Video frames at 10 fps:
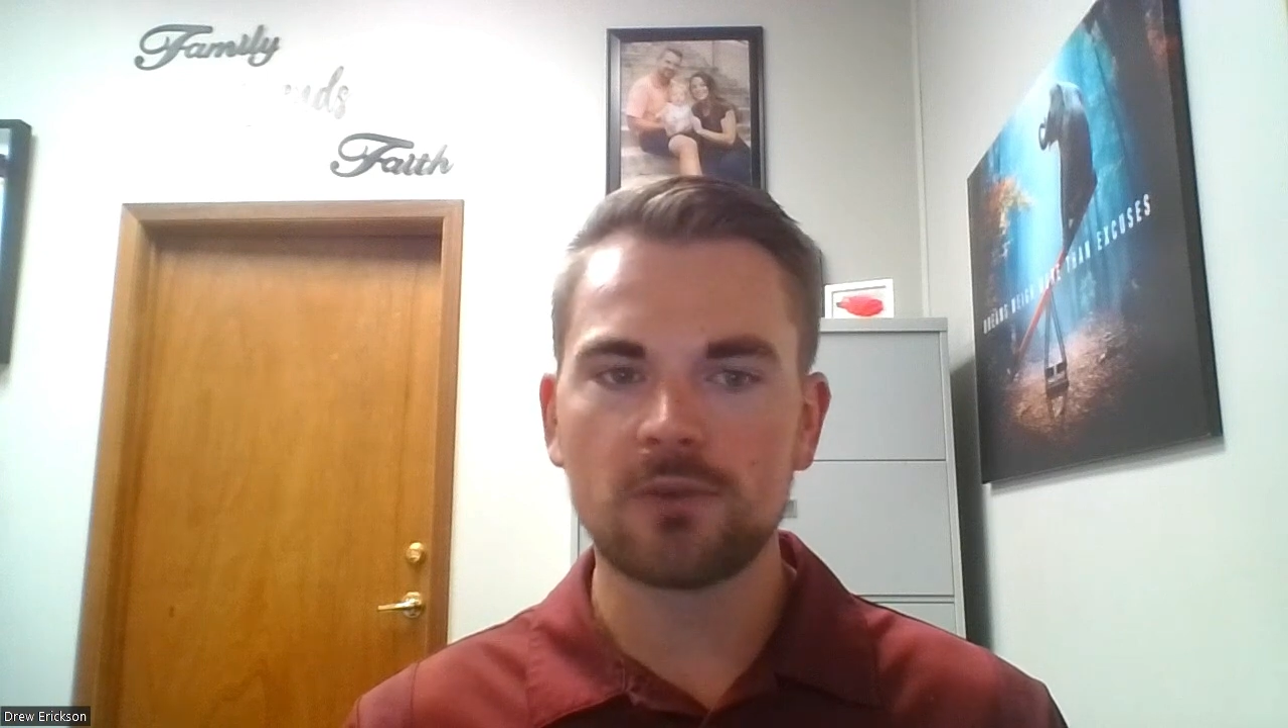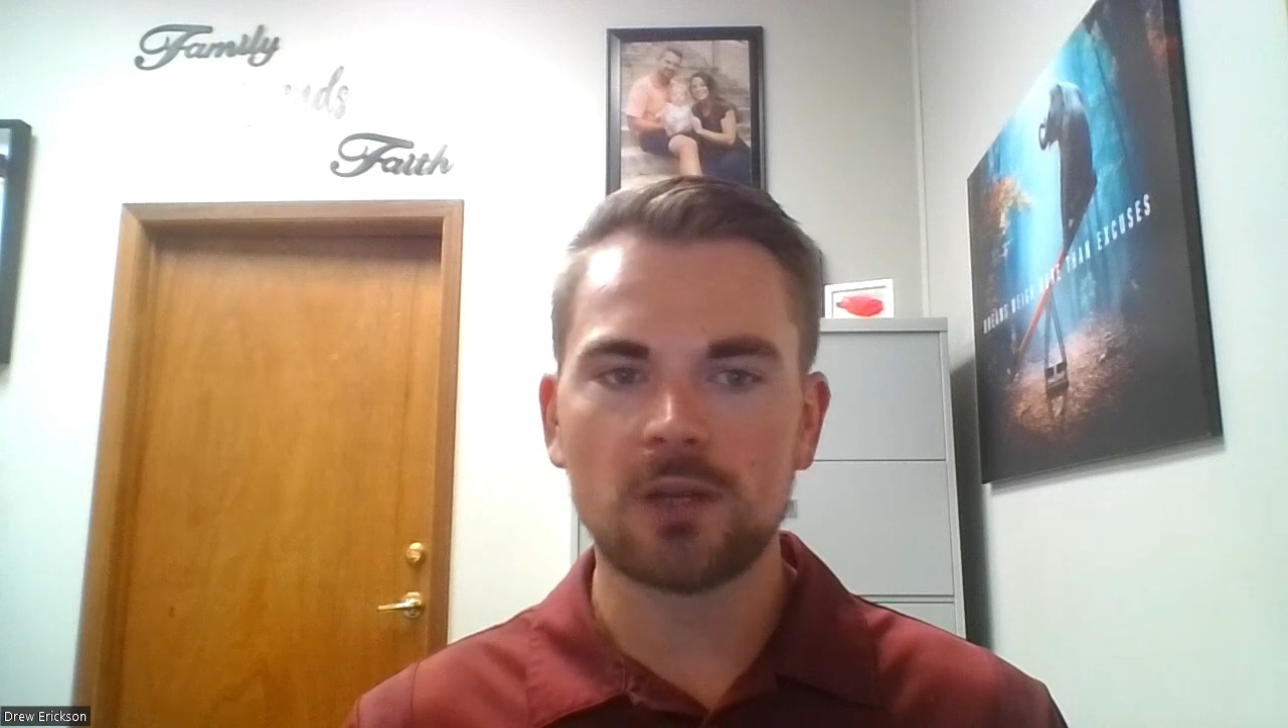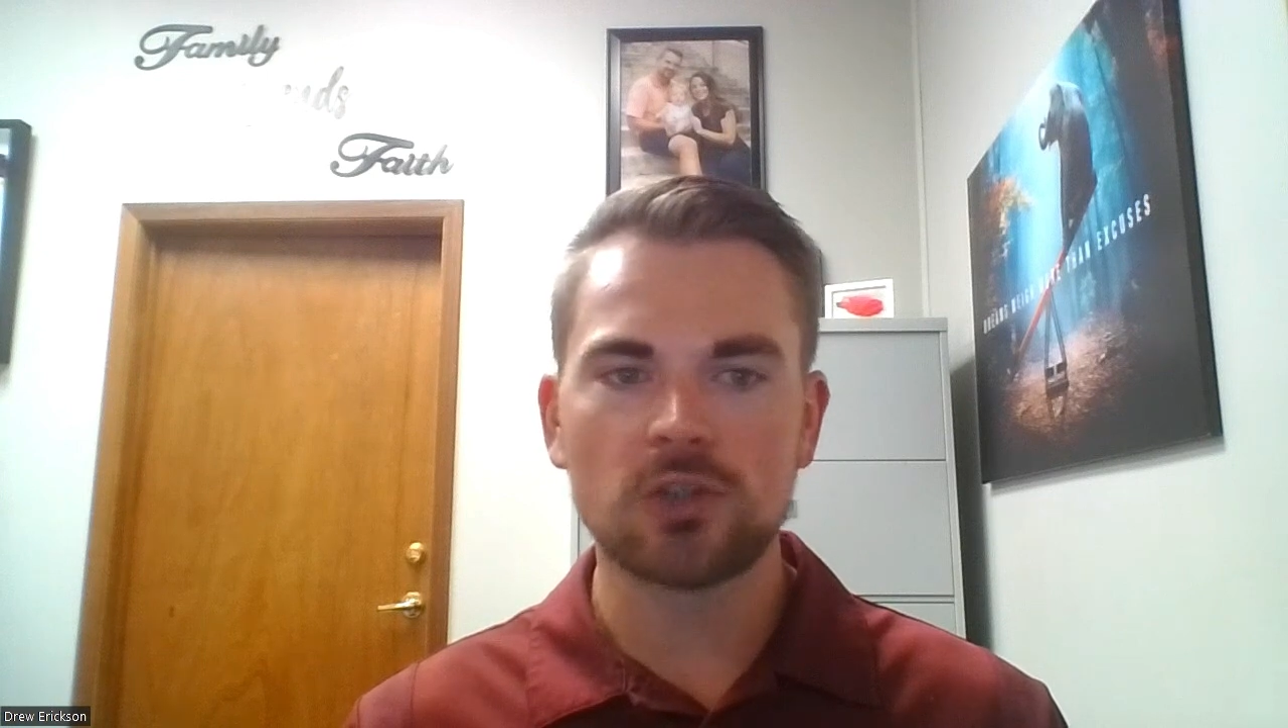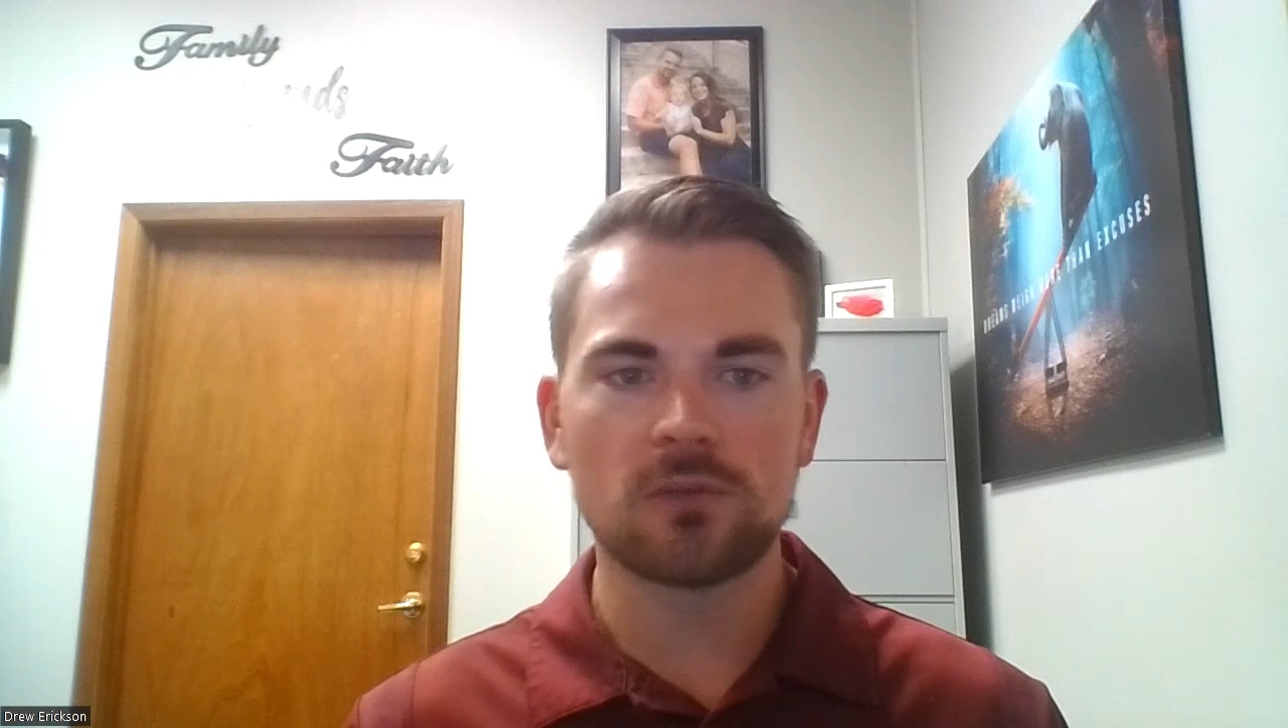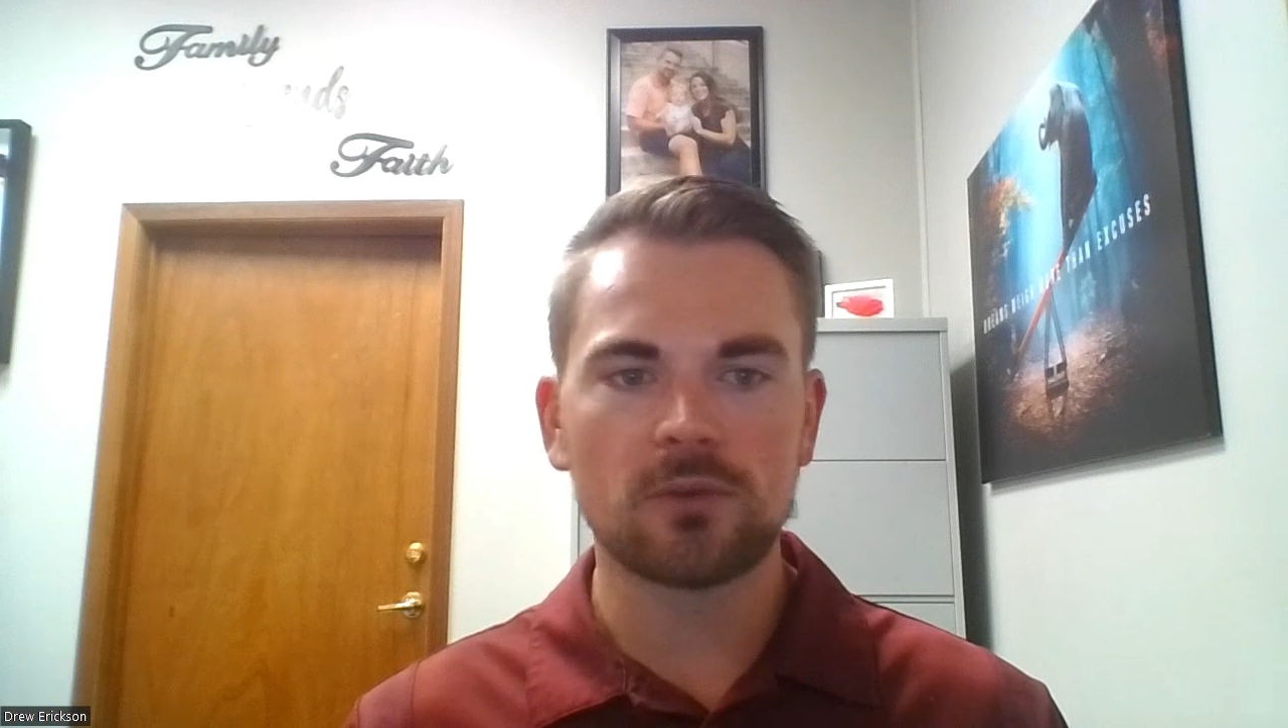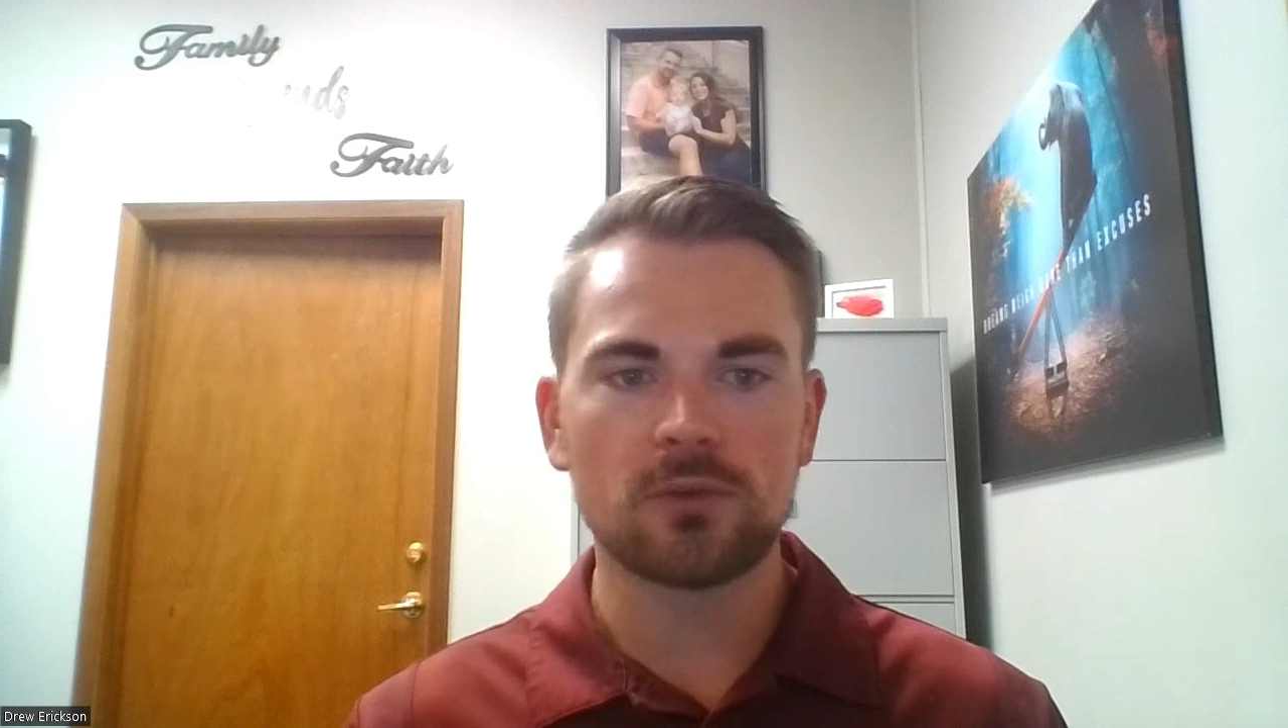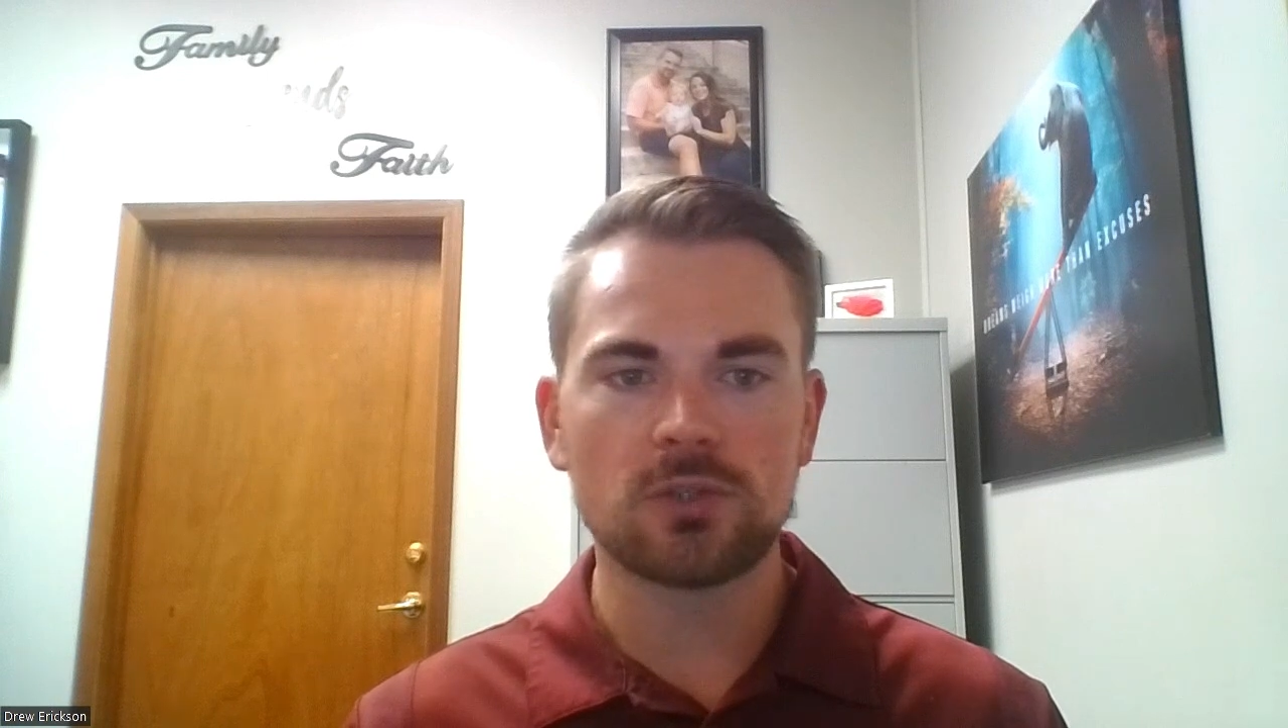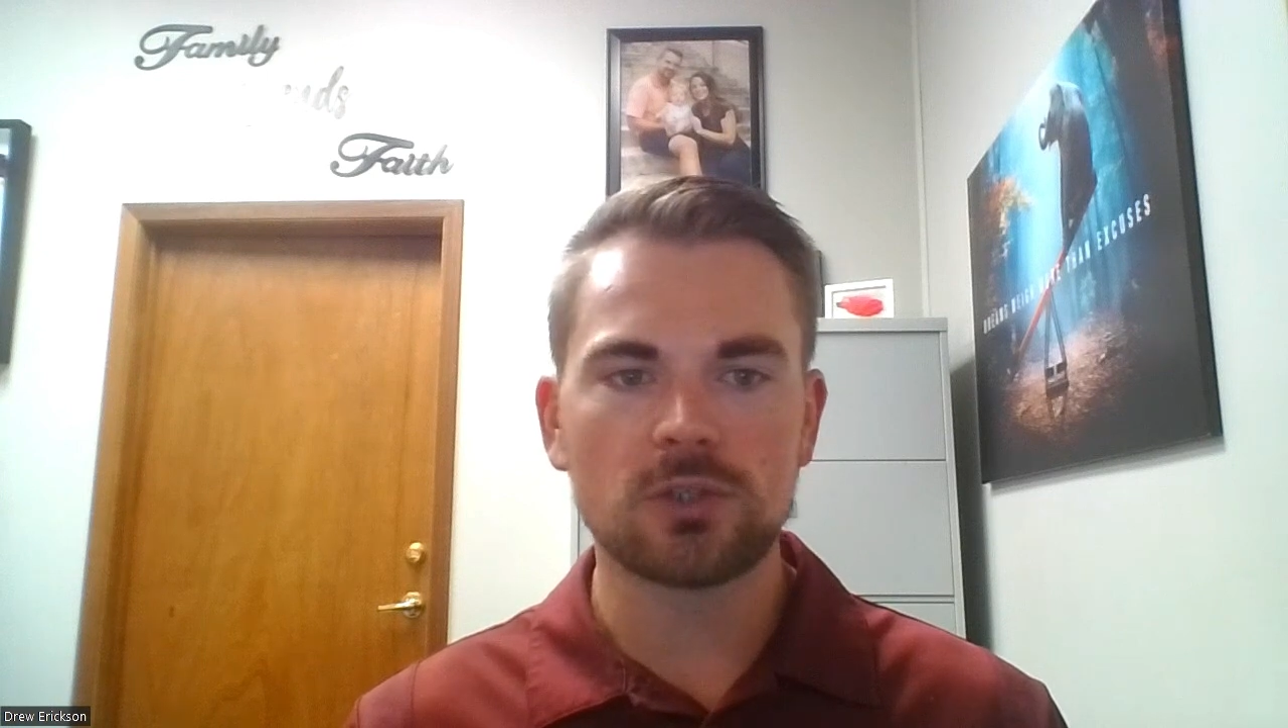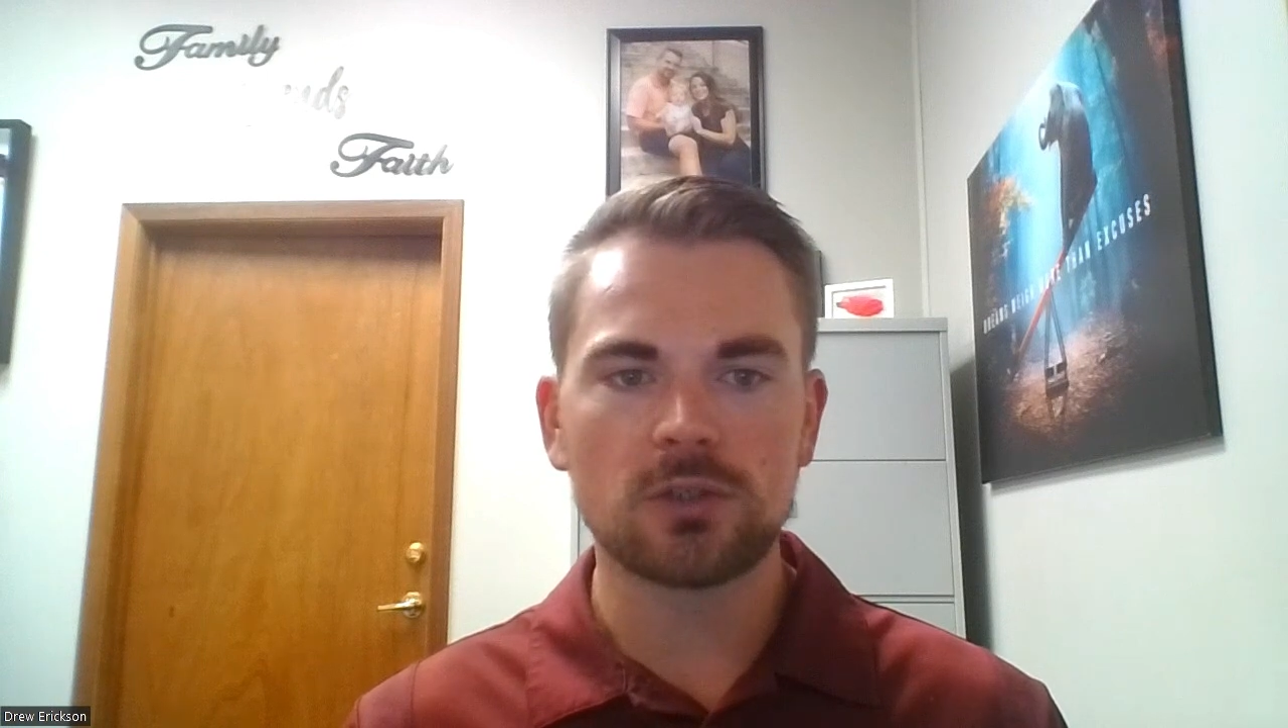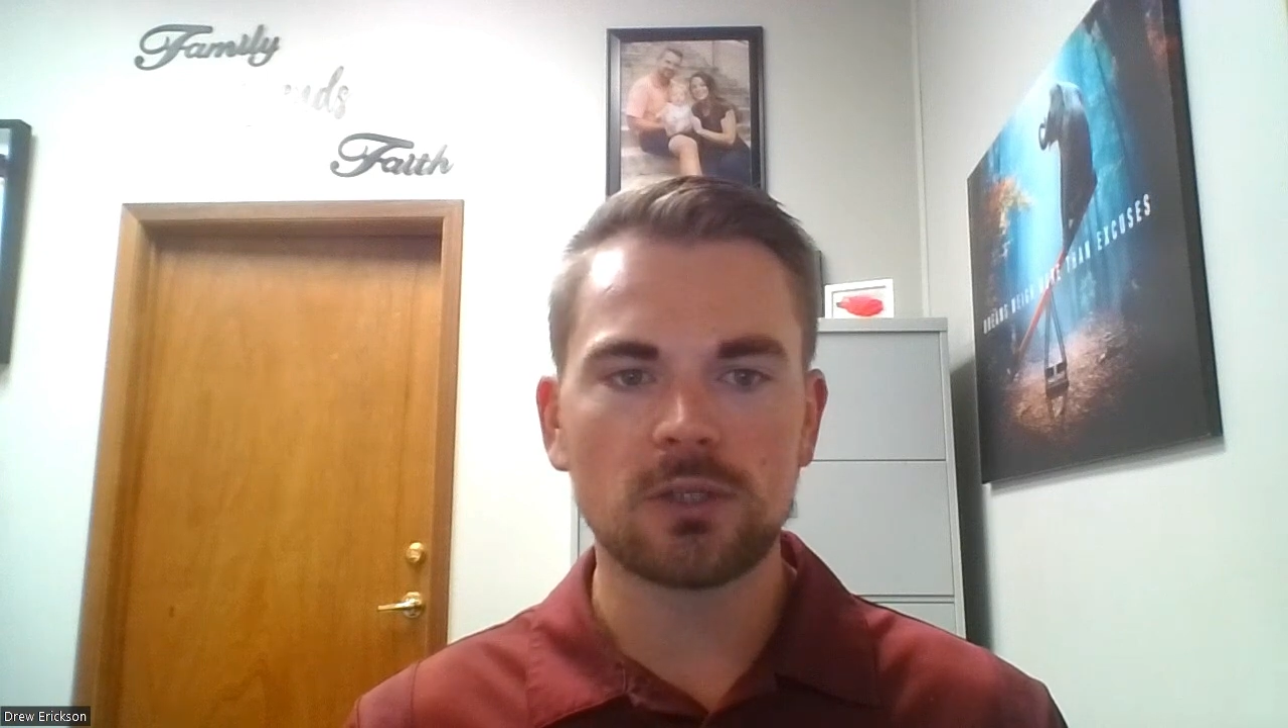financial
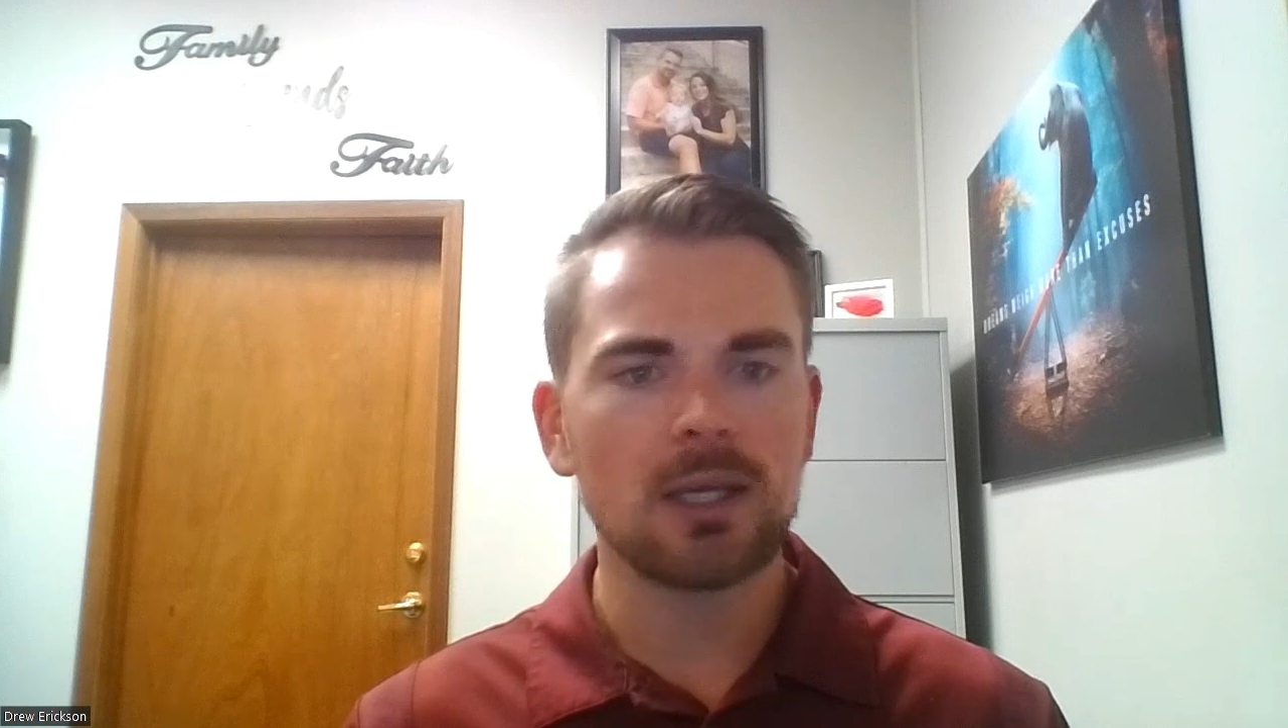future.